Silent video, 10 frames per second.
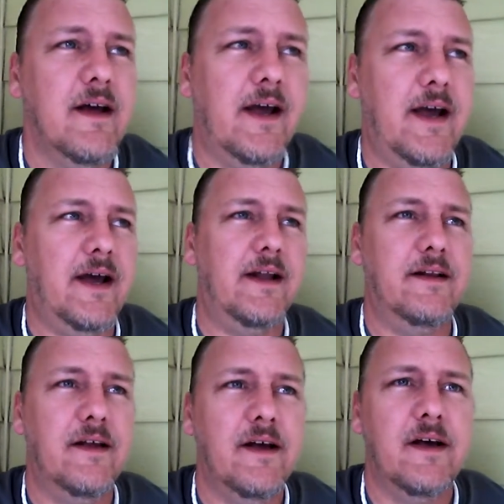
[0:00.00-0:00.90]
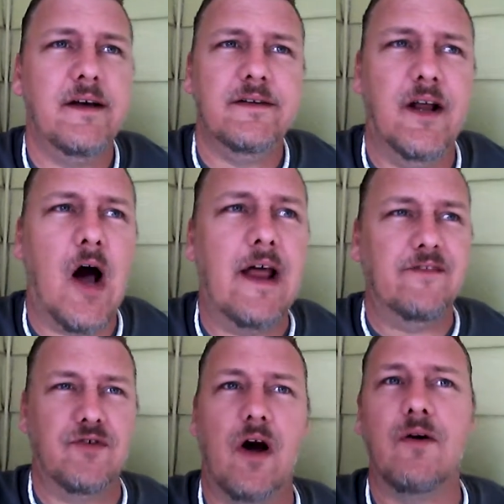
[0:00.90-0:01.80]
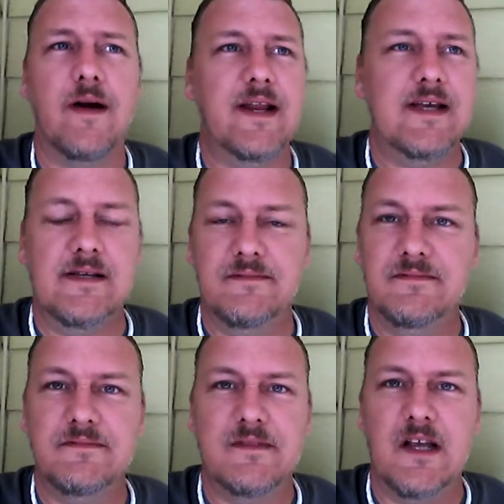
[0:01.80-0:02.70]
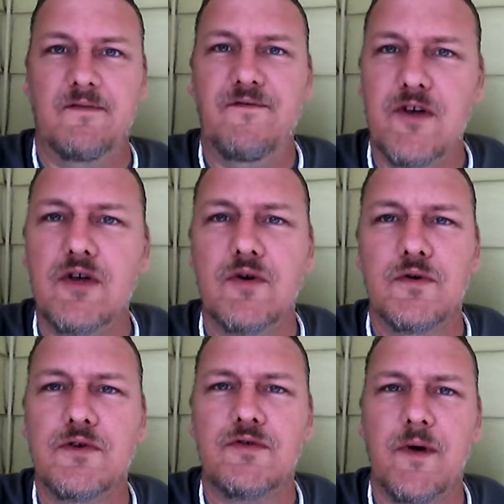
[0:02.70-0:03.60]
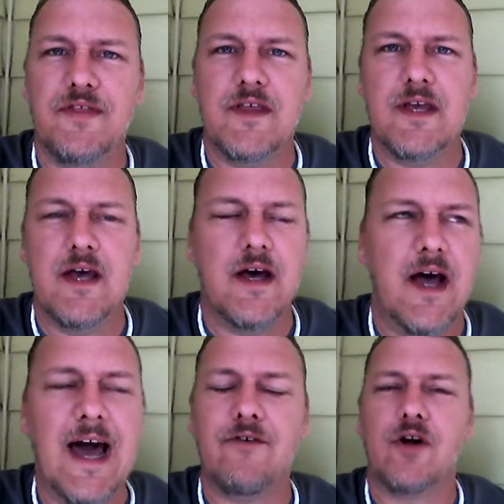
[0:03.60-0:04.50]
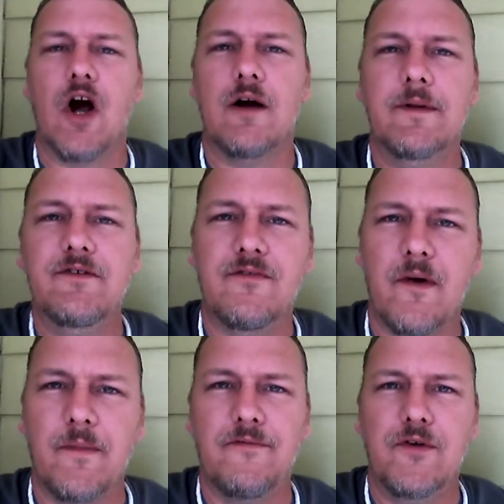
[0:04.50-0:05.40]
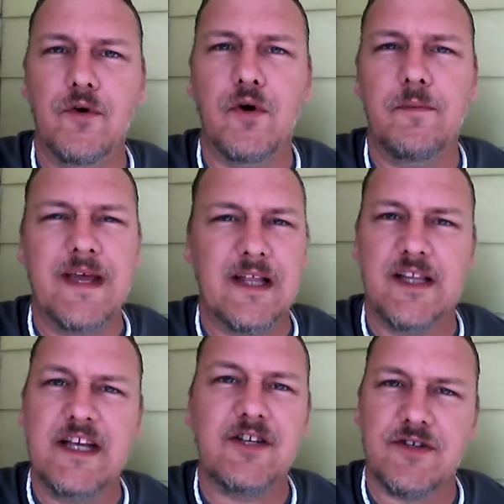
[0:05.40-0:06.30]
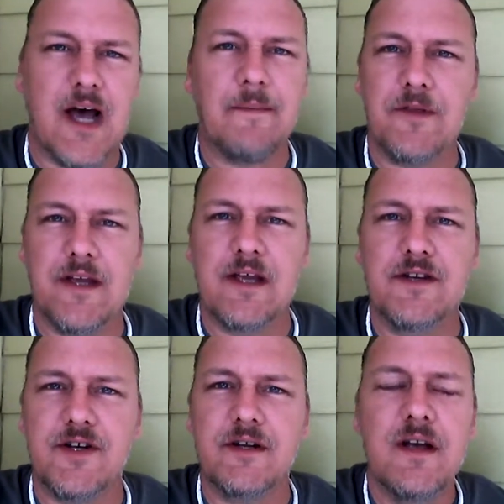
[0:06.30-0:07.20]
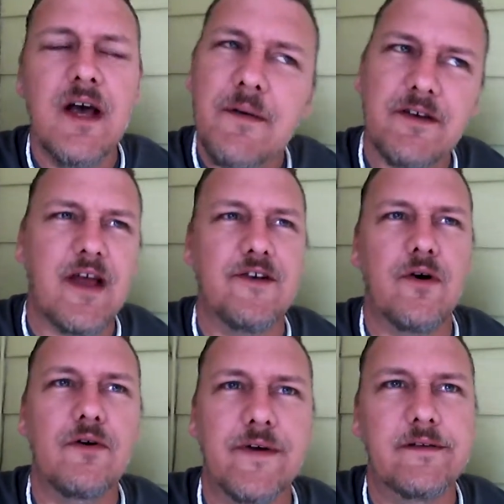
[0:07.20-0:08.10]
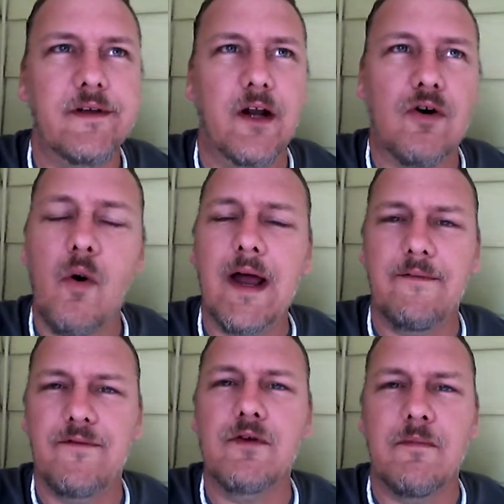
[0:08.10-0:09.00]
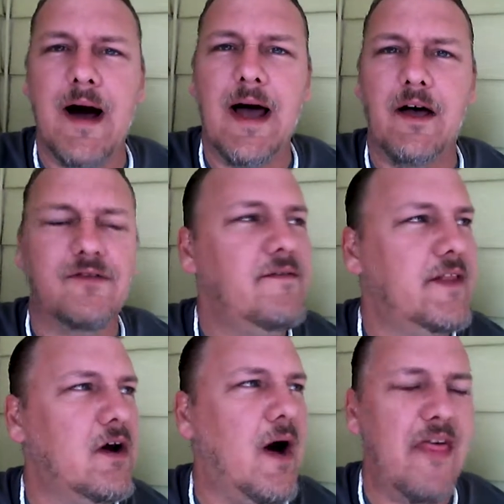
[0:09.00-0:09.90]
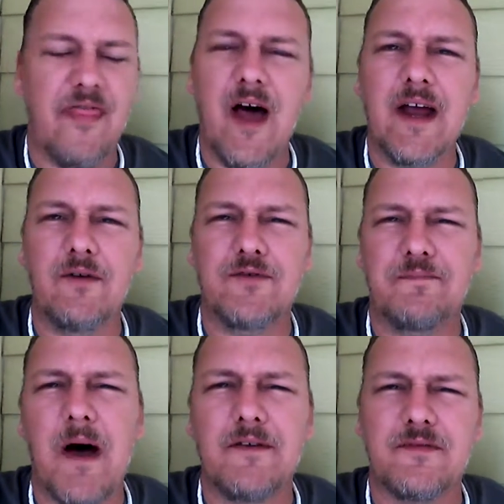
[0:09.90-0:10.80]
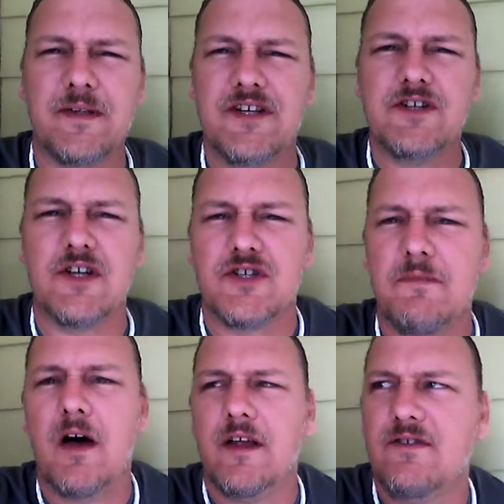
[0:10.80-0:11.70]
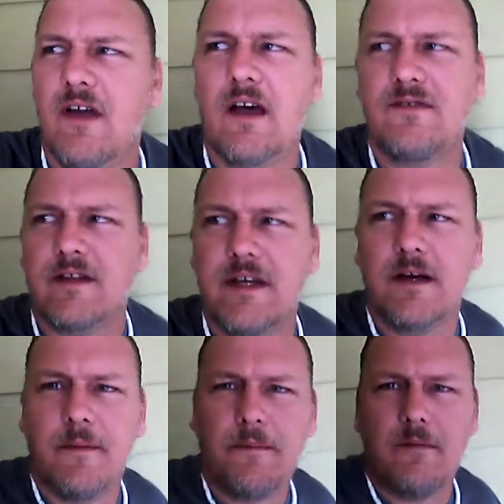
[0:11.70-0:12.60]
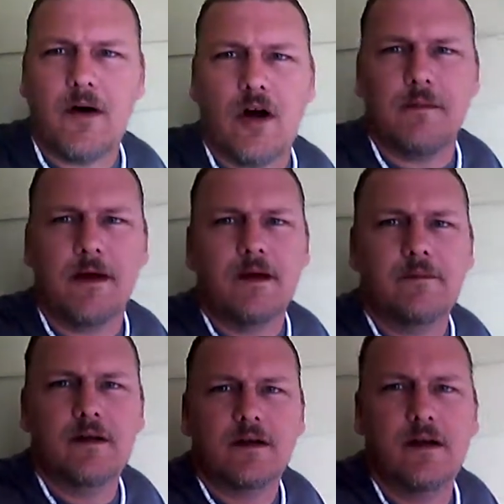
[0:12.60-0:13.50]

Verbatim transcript: and you know I was already infused with the uh, hydrocarbons from the fuel being leaked on top of the engine because I drove it, you know, quite a few miles, even though I thought it was possibly just a small exhaust leak. I'm gonna put my arm up.